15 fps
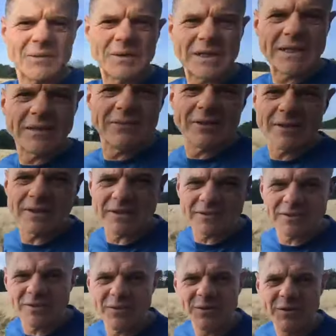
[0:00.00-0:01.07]
want to give you a
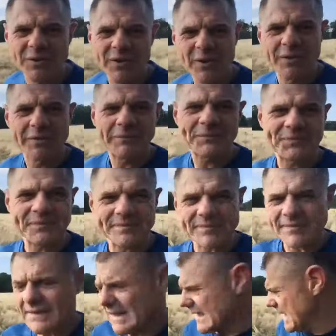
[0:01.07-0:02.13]
little truth. You know,
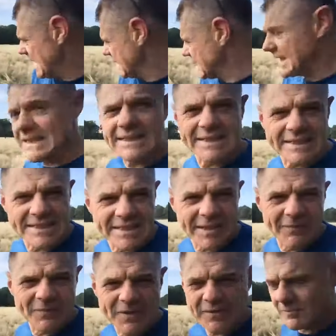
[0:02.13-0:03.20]
I nearly didn't
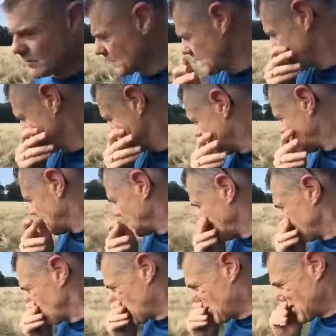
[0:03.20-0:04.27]
come this morning
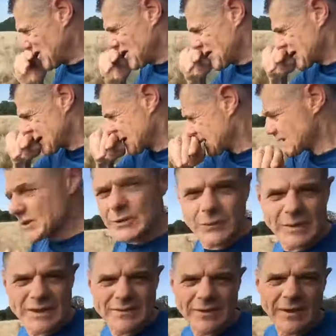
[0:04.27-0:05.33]
because 2
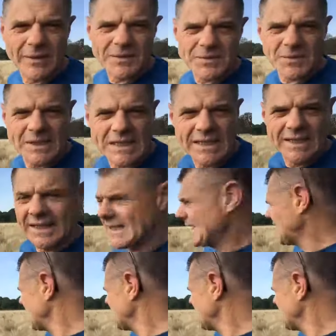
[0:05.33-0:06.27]
weeks ago I was running here